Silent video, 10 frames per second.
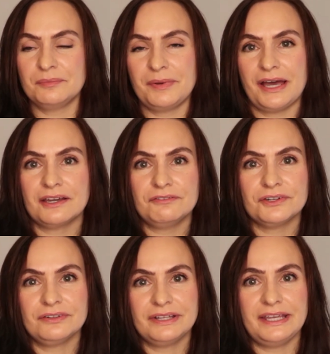the back of
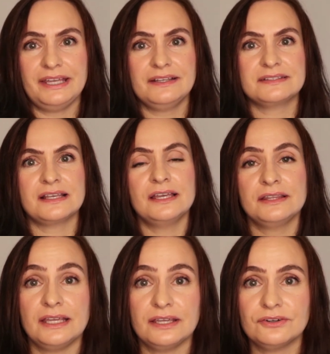your legs,
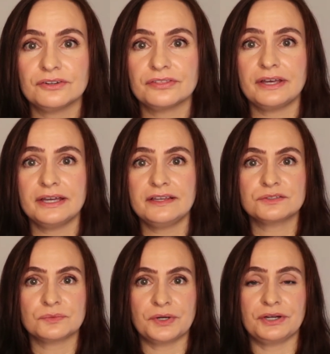the inner
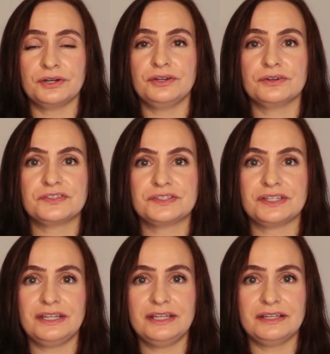thighs where your
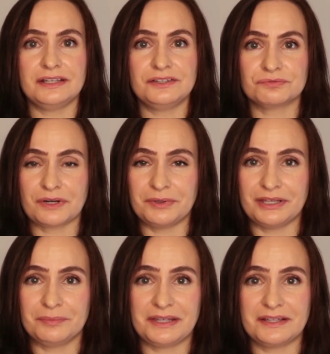skin is
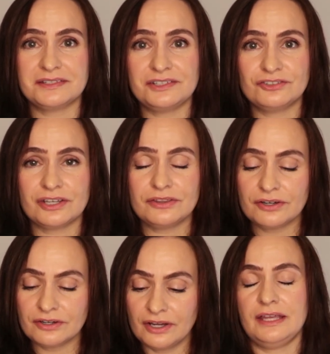rubbing up against each
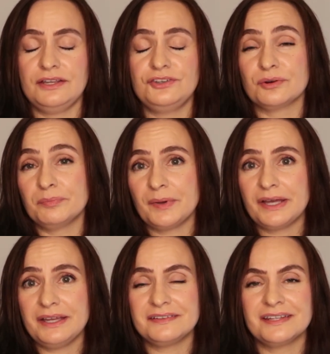other, and your
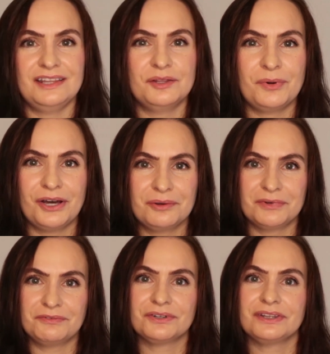butt and the
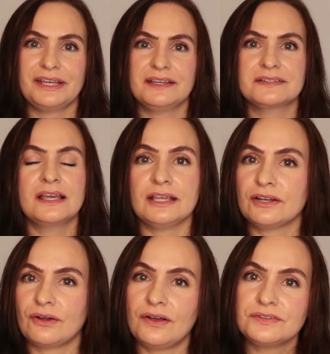bottom of your legs. It
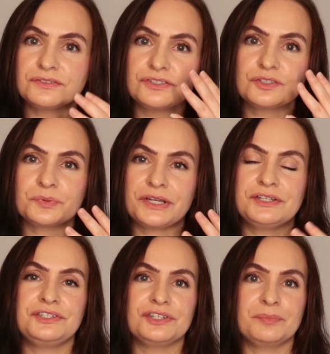can also
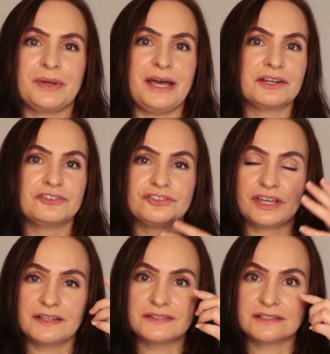spread to your back,
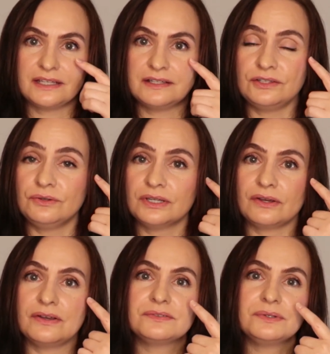chest, and you can
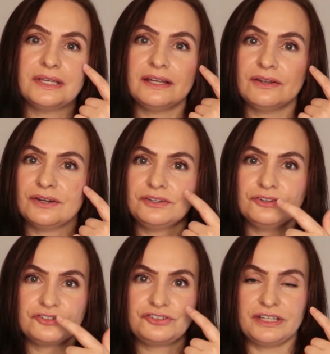also get it on
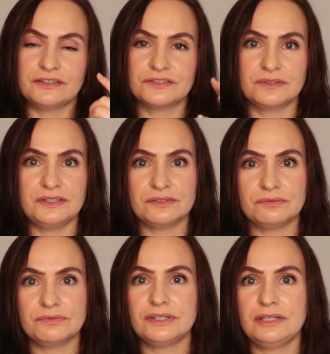your cheeks. So these are
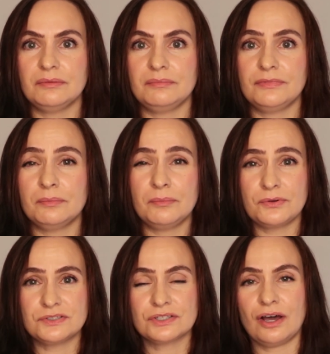really the
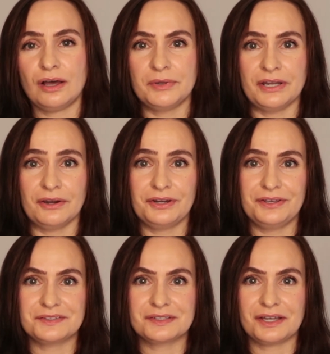most common
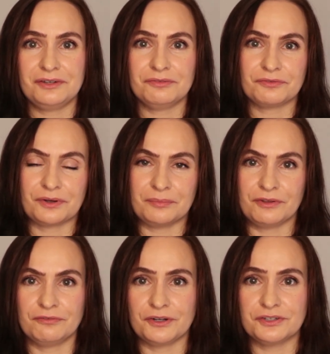areas, kind of from
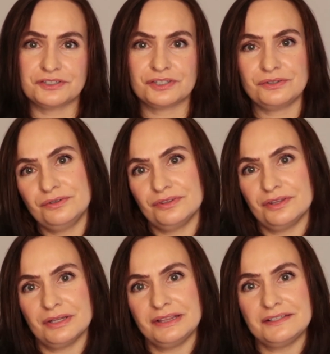the first to
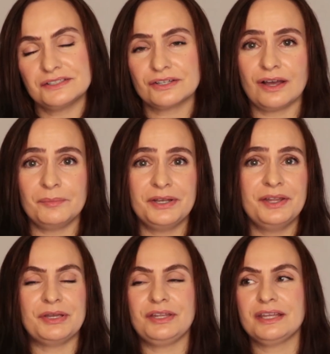the least common, but